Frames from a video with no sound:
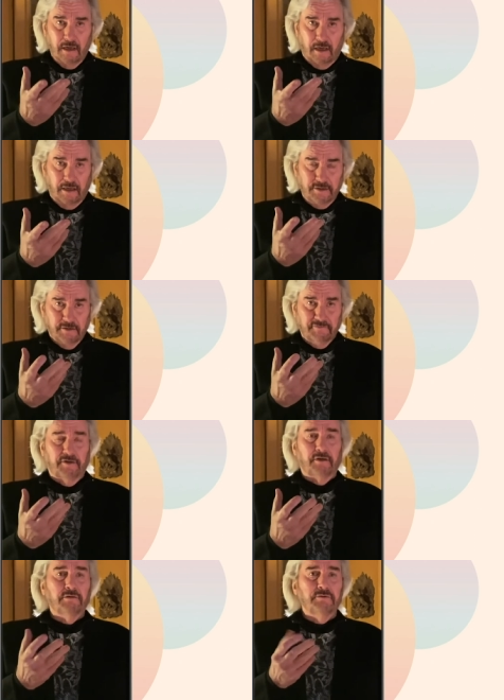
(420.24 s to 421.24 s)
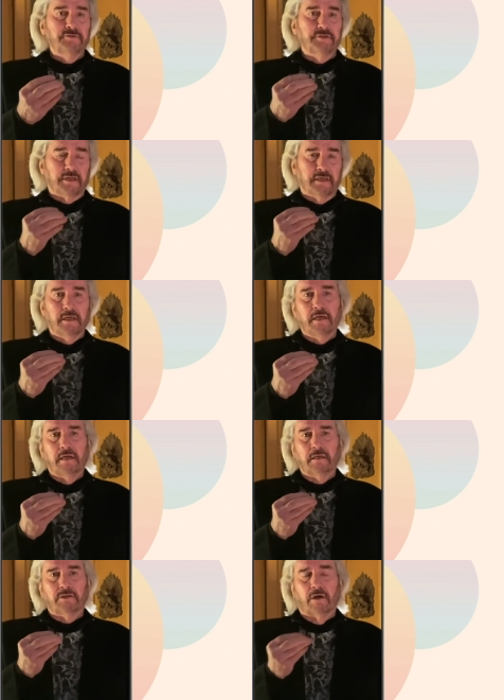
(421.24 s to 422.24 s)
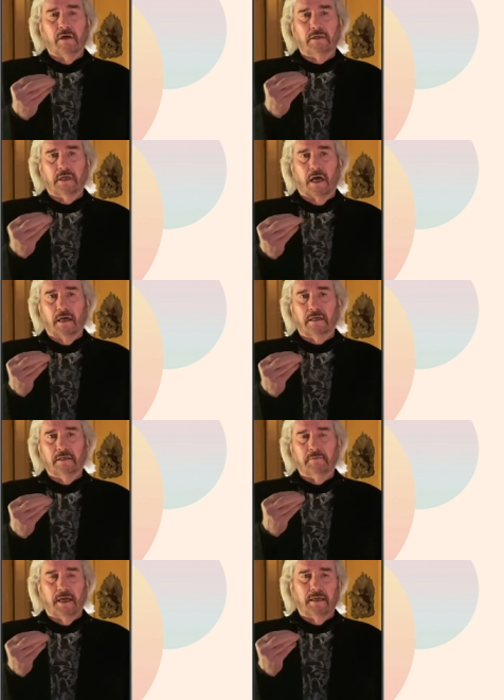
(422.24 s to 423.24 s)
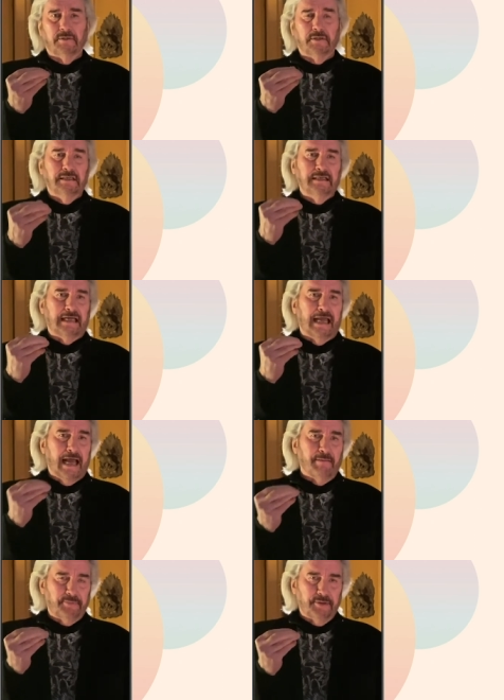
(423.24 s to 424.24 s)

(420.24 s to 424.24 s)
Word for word: on your phones the Tongdok Bible app.